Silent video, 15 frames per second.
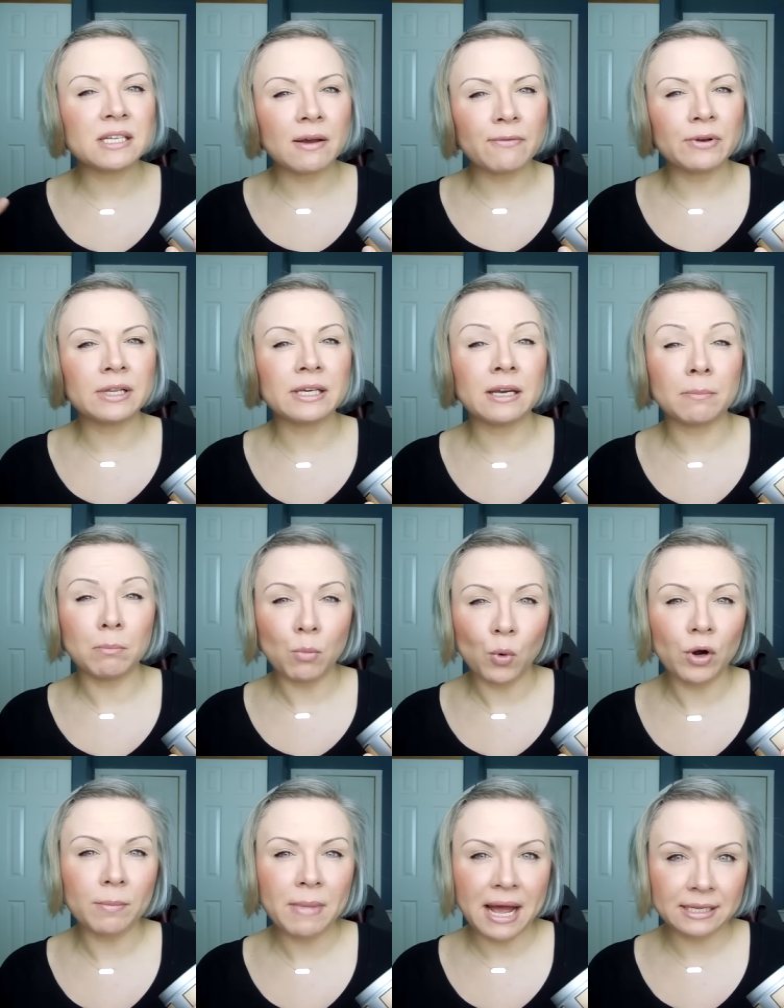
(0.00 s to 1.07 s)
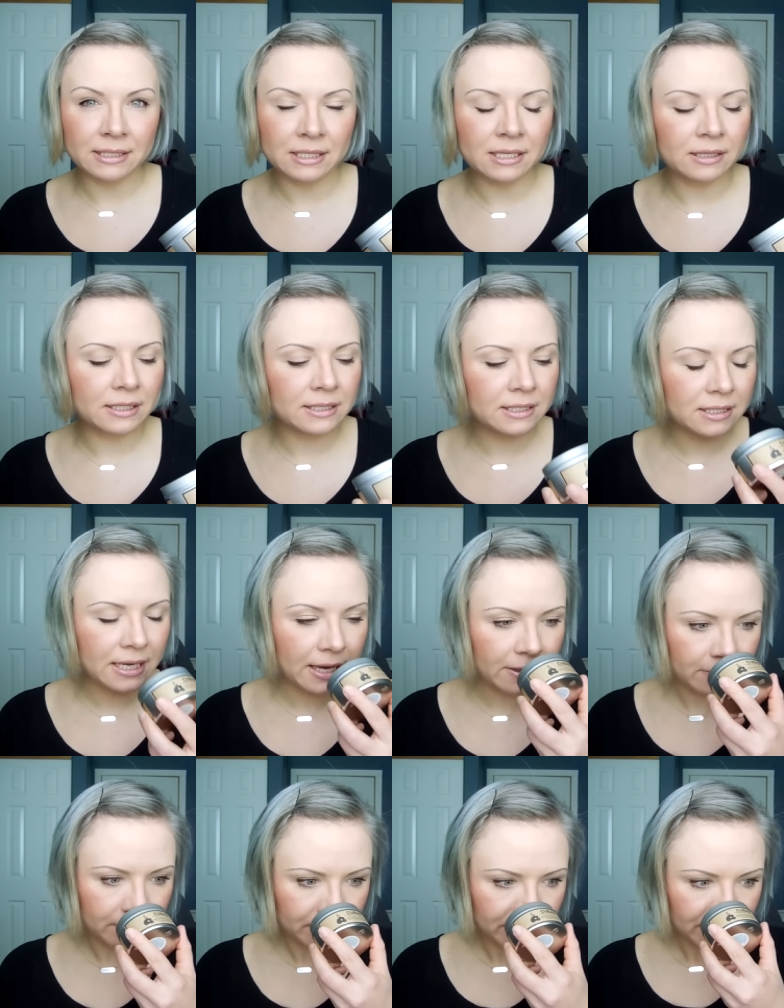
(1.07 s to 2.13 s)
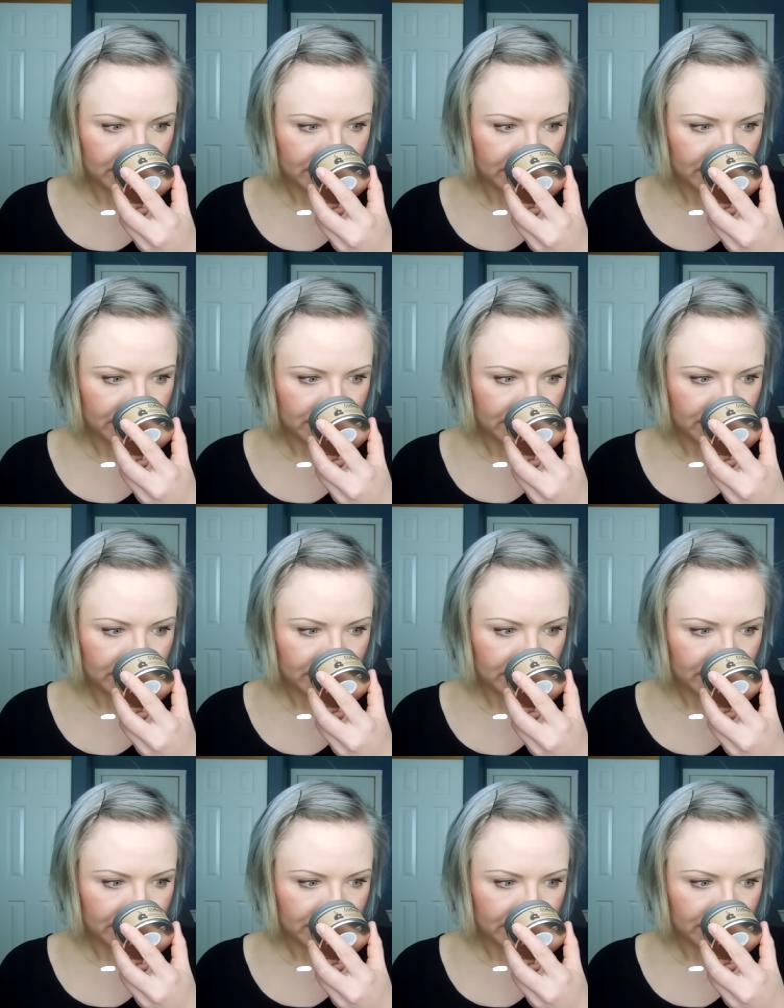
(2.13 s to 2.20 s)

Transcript: definitely a more masculine scent.